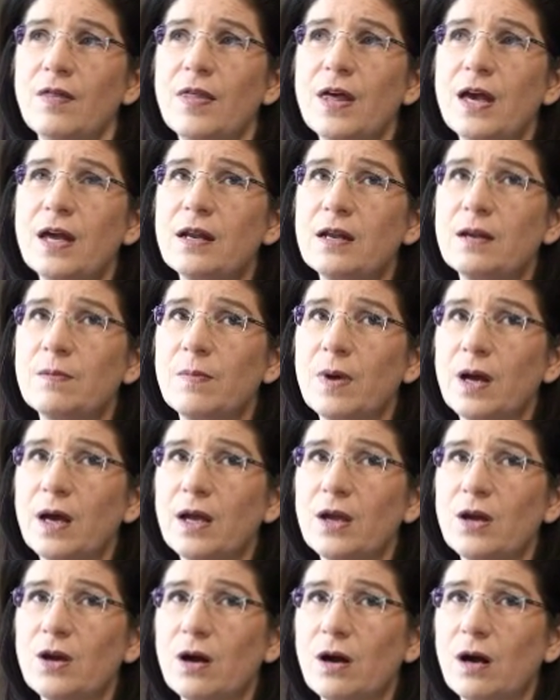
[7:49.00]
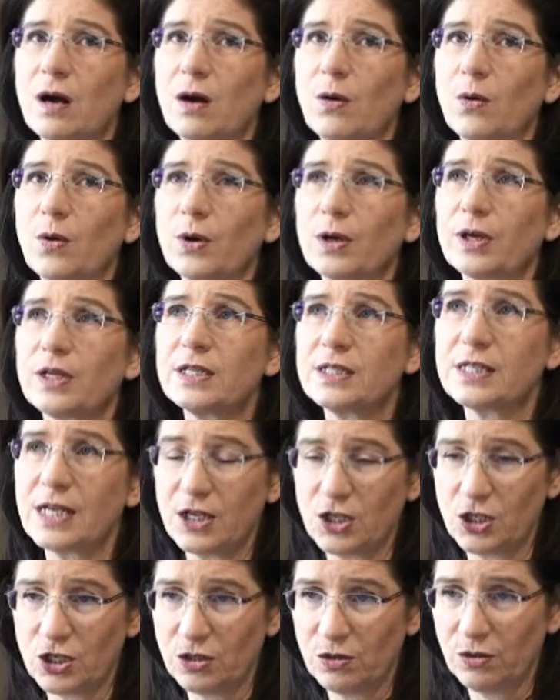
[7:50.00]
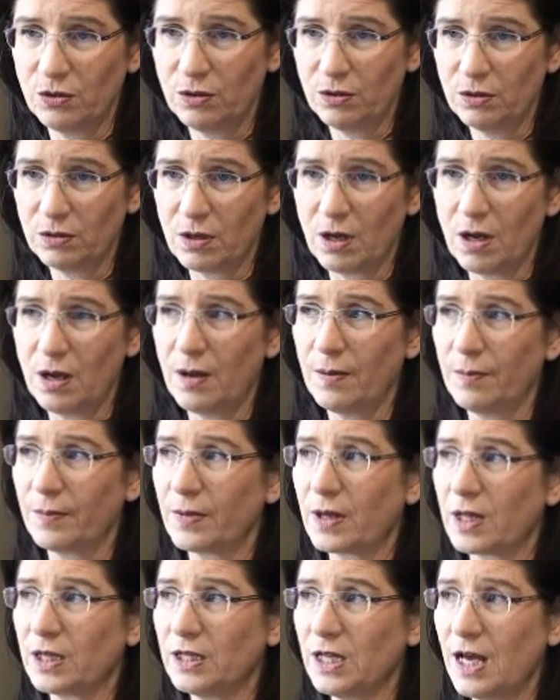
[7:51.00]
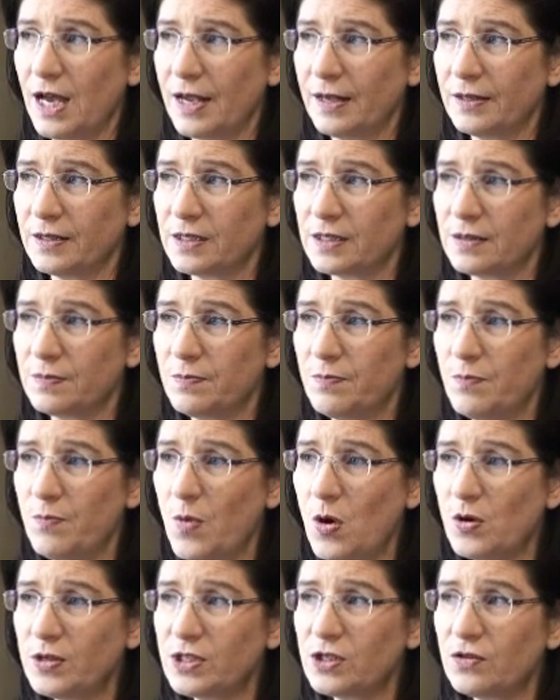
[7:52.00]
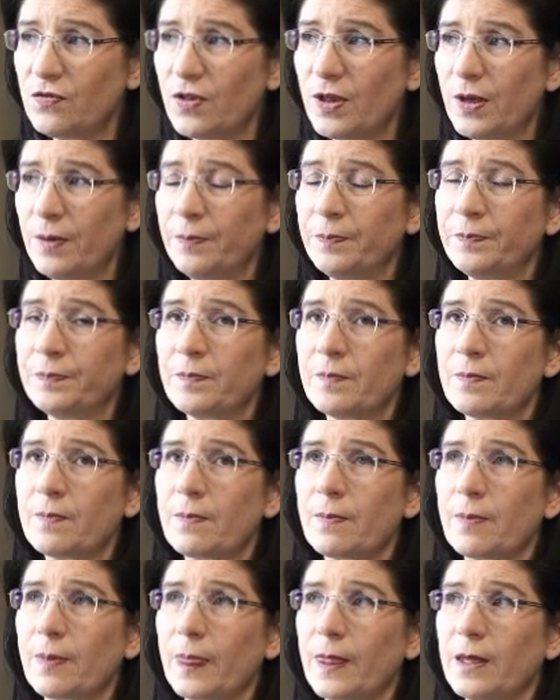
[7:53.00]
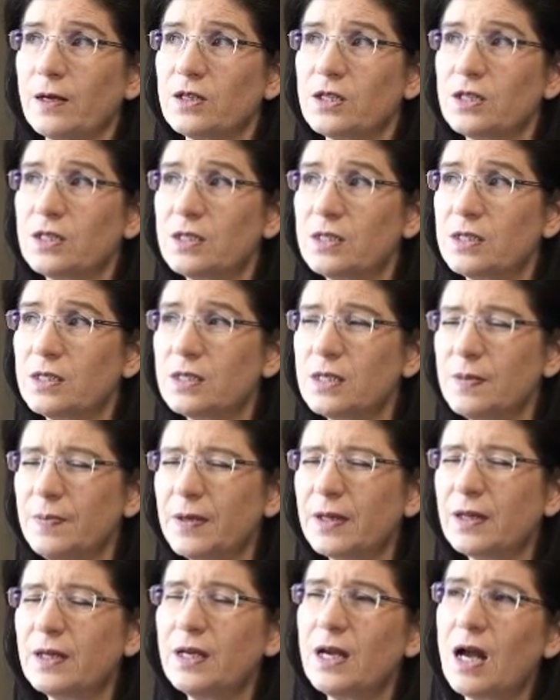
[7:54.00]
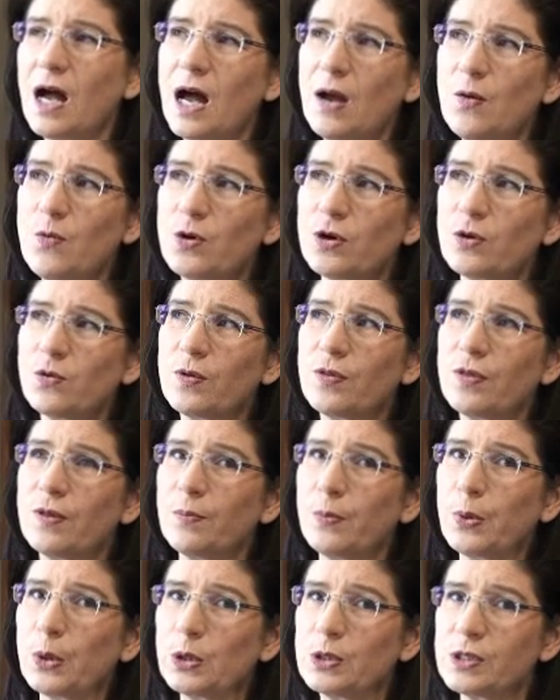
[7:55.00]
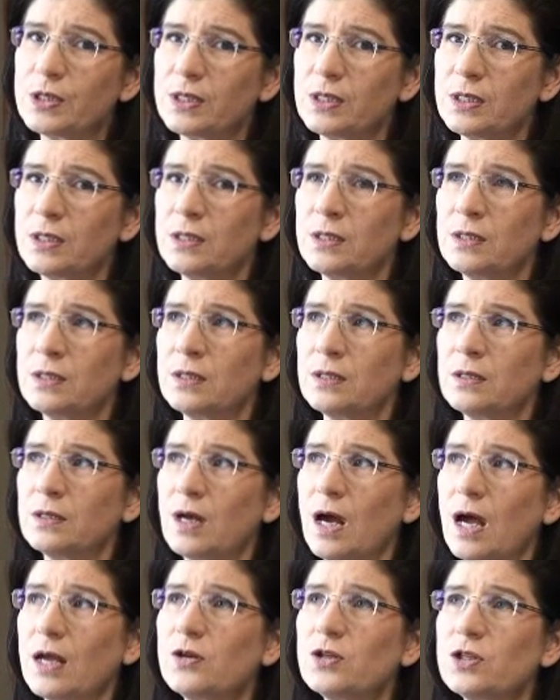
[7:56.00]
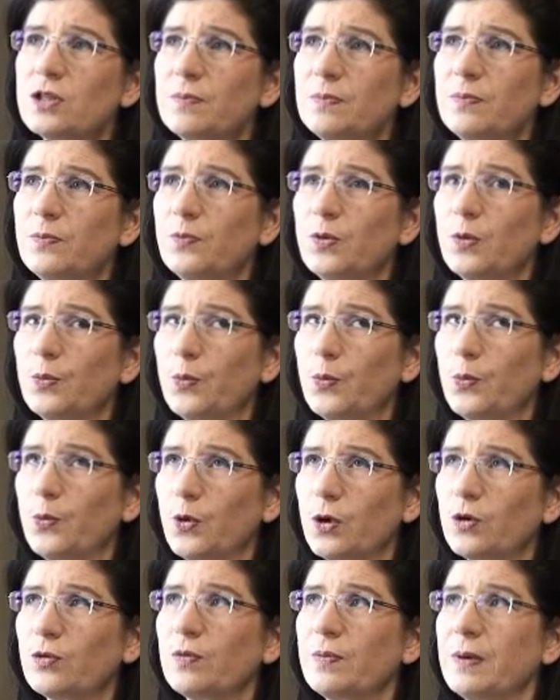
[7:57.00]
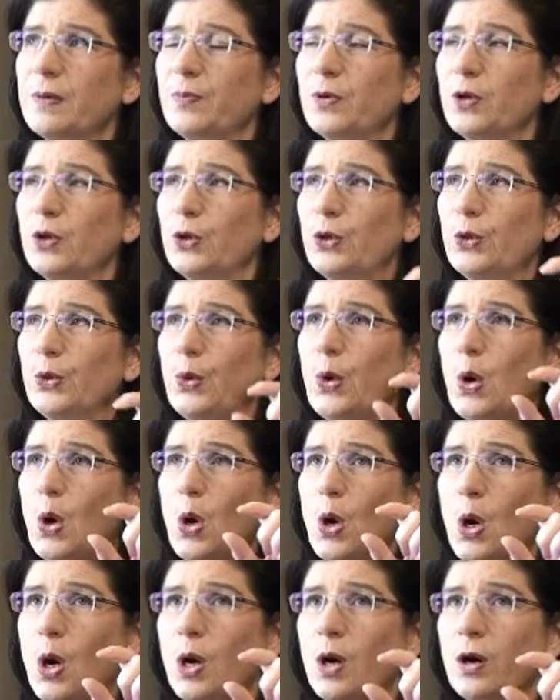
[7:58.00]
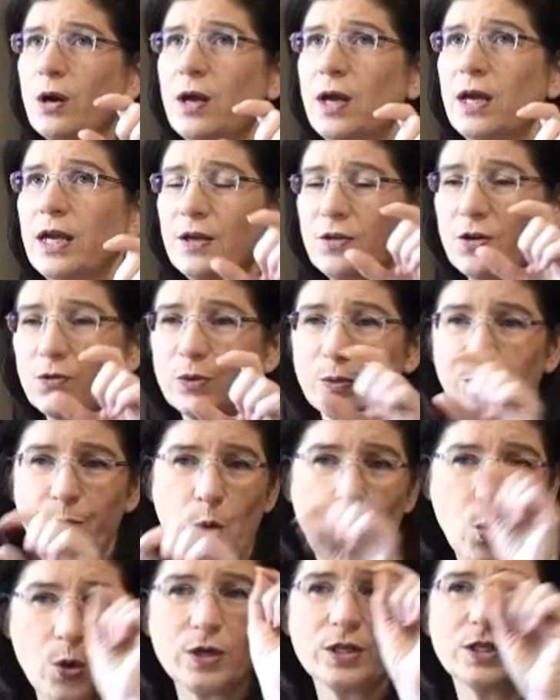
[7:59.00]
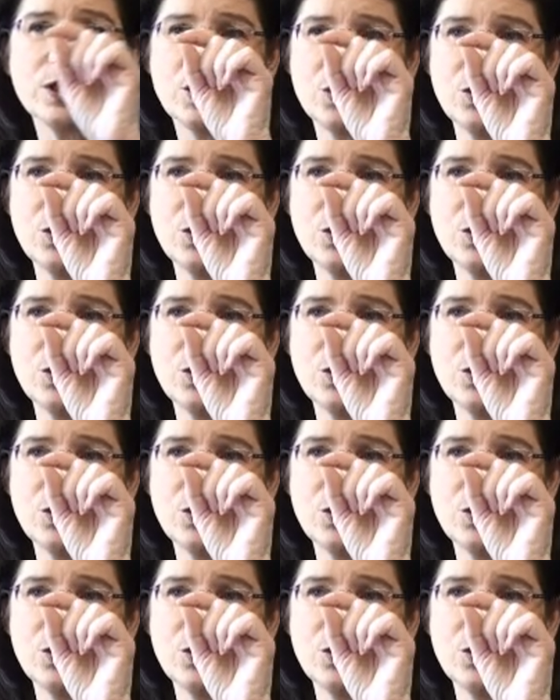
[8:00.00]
Then in my organizational clients, most of them, typically I work with the person, I usually work with people who are either report